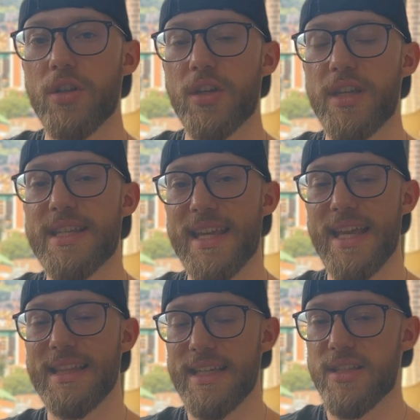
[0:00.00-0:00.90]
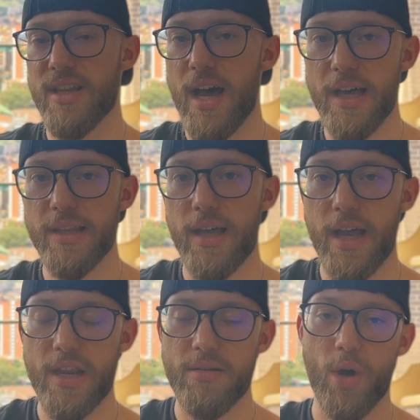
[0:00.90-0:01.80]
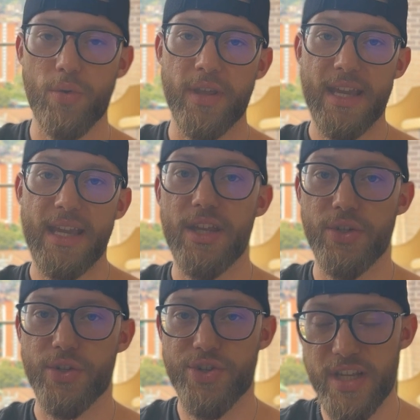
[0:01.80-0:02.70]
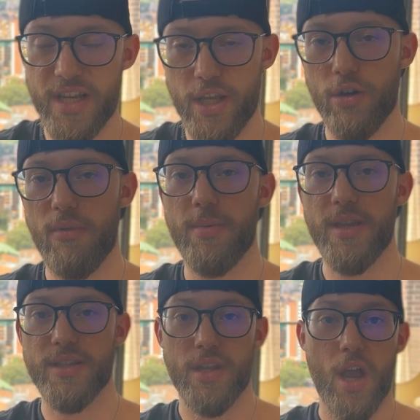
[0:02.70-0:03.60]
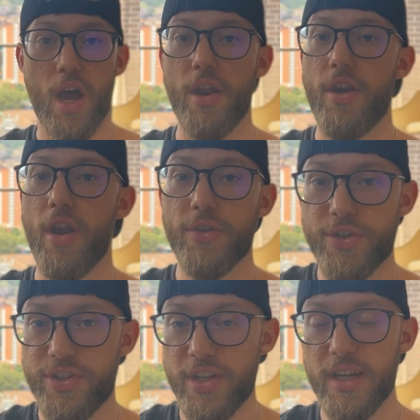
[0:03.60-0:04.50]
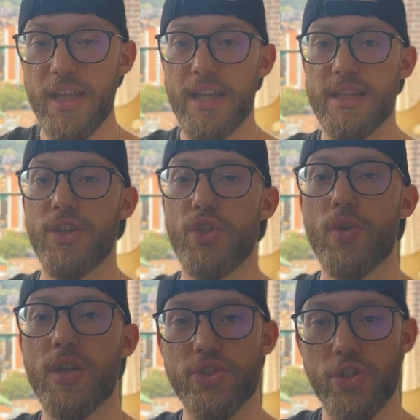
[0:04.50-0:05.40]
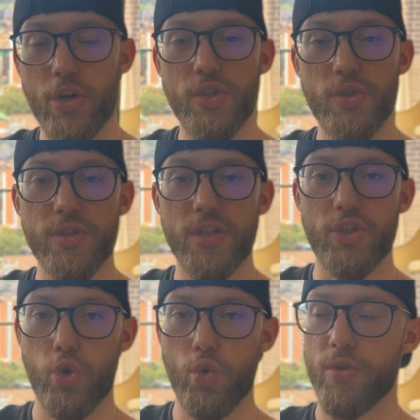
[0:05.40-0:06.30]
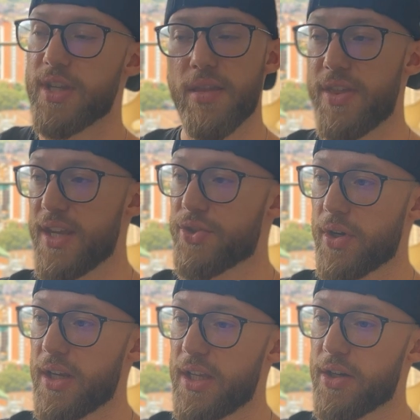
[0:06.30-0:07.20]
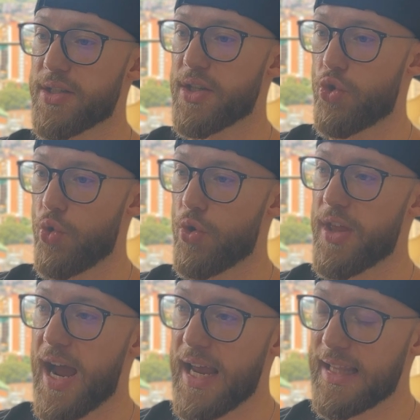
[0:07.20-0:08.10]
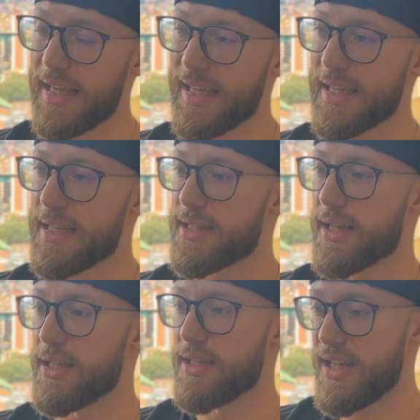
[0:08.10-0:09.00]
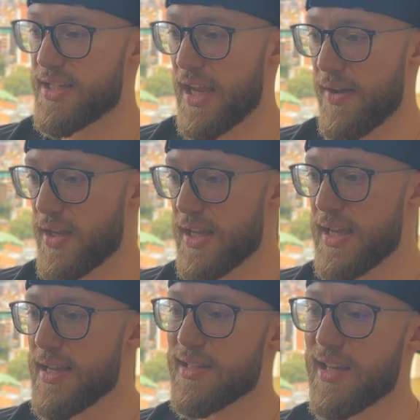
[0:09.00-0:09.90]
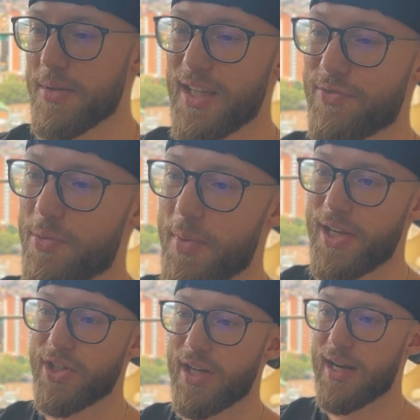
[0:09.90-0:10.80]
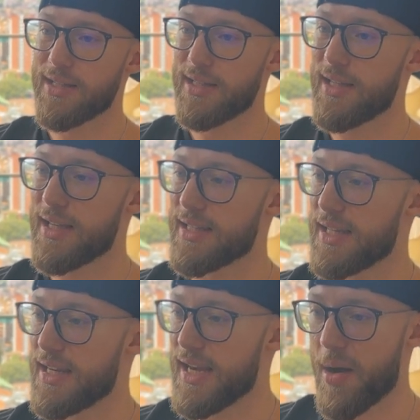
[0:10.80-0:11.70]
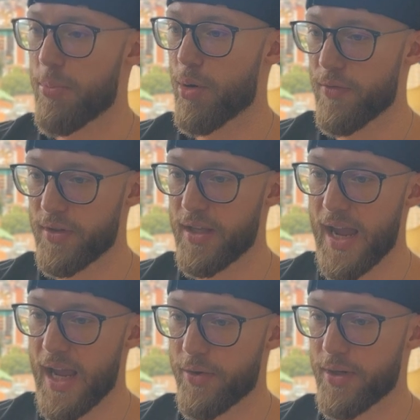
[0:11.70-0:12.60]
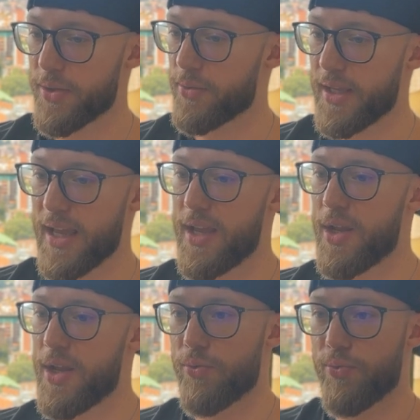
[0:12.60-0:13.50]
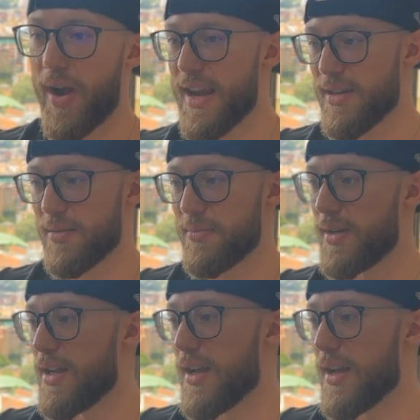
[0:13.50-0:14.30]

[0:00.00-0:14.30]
looking to get leads online, both in your city or maybe it's another city, then you can start using tools. This right here is a tool that I like. It is D7. Some of the information honestly is not perfectly accurate. You'll get random